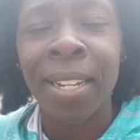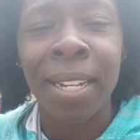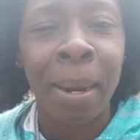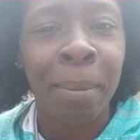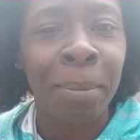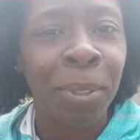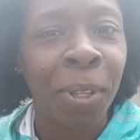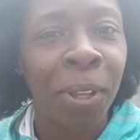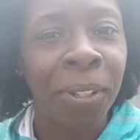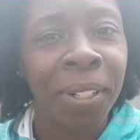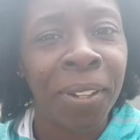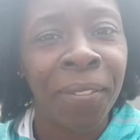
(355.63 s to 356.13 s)
I'm
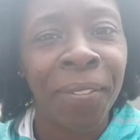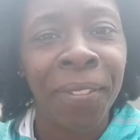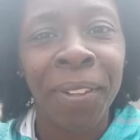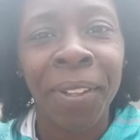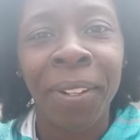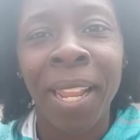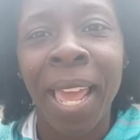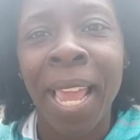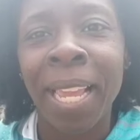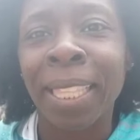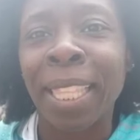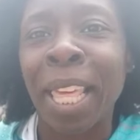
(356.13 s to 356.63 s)
starting to feel
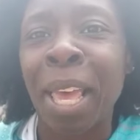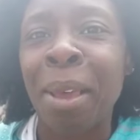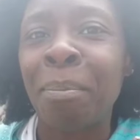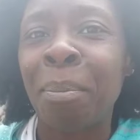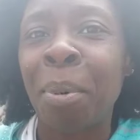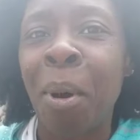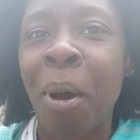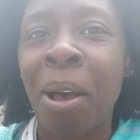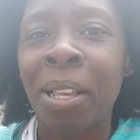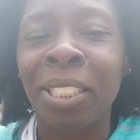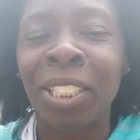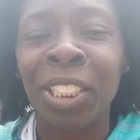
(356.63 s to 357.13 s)
like that
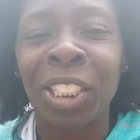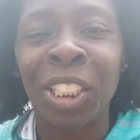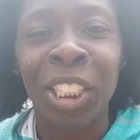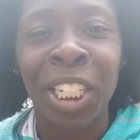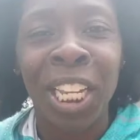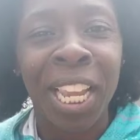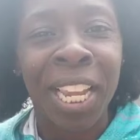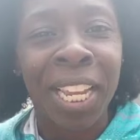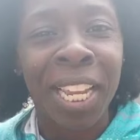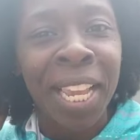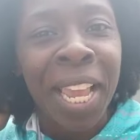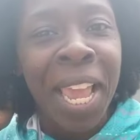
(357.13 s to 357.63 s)
boss
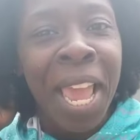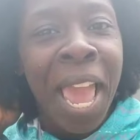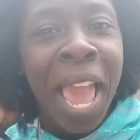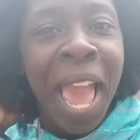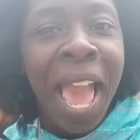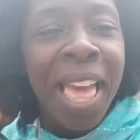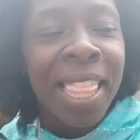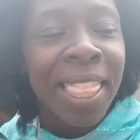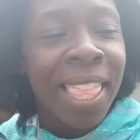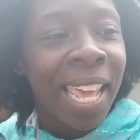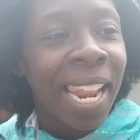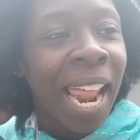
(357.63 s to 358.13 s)
chick
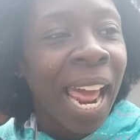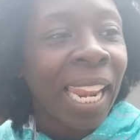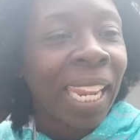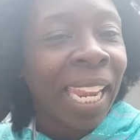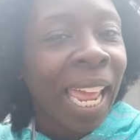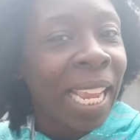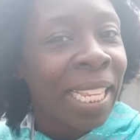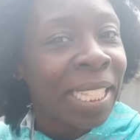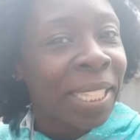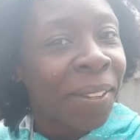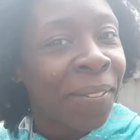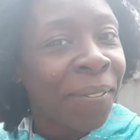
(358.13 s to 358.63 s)
that I
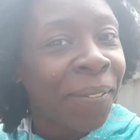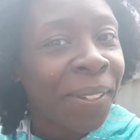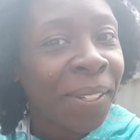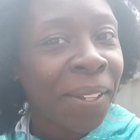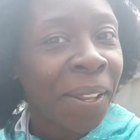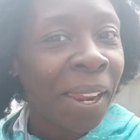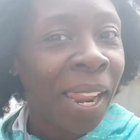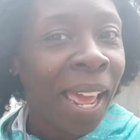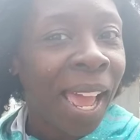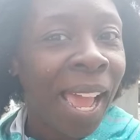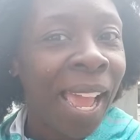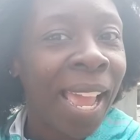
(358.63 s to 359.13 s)
like to feel
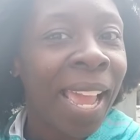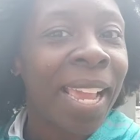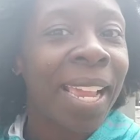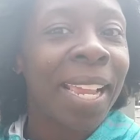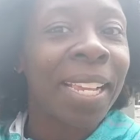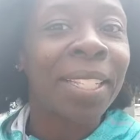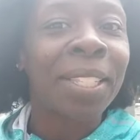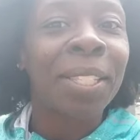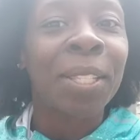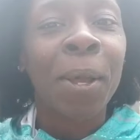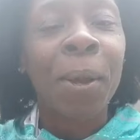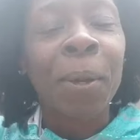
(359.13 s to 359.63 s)
like.
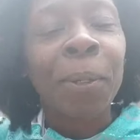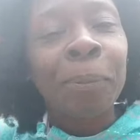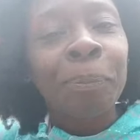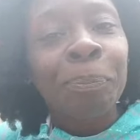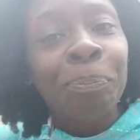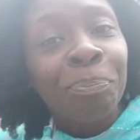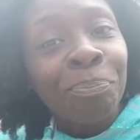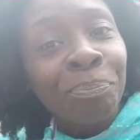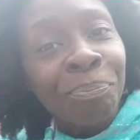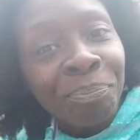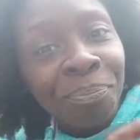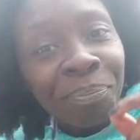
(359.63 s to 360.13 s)
And so
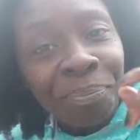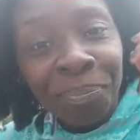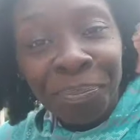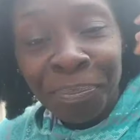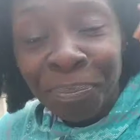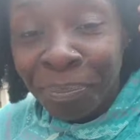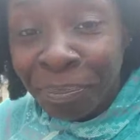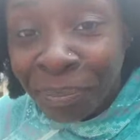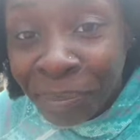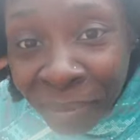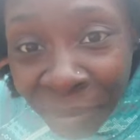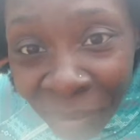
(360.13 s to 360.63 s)

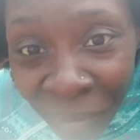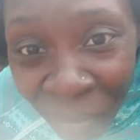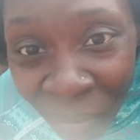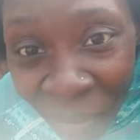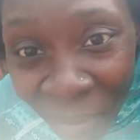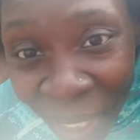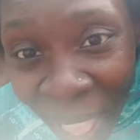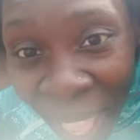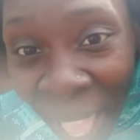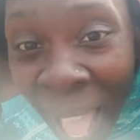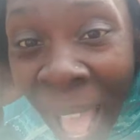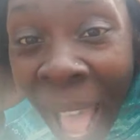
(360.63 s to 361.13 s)

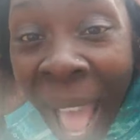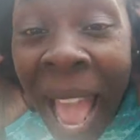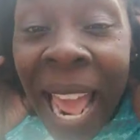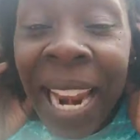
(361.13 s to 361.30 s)
I